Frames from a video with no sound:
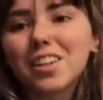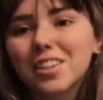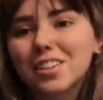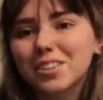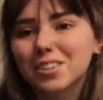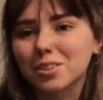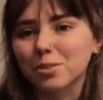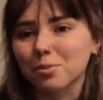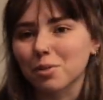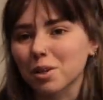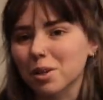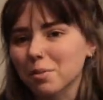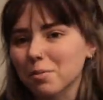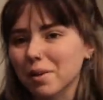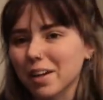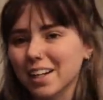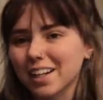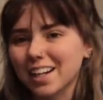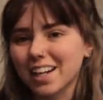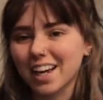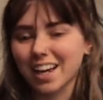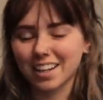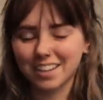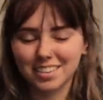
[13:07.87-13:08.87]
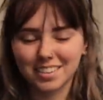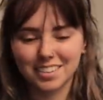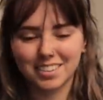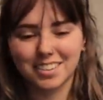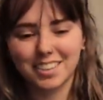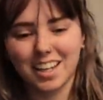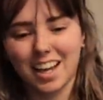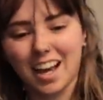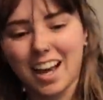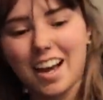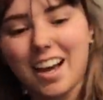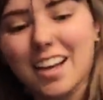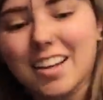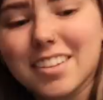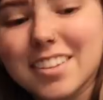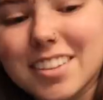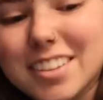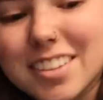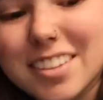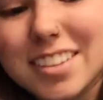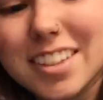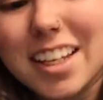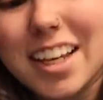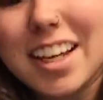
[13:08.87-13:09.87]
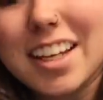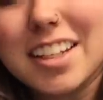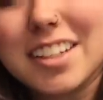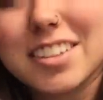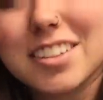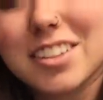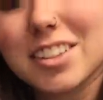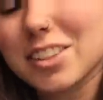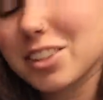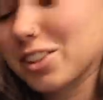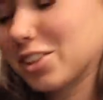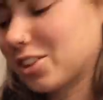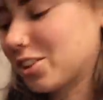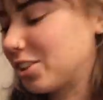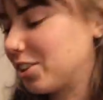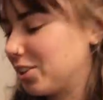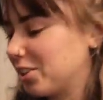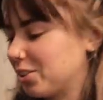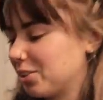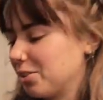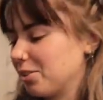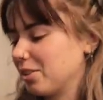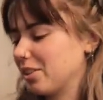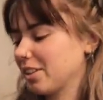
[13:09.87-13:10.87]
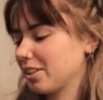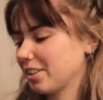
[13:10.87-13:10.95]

So one of my next tasks is to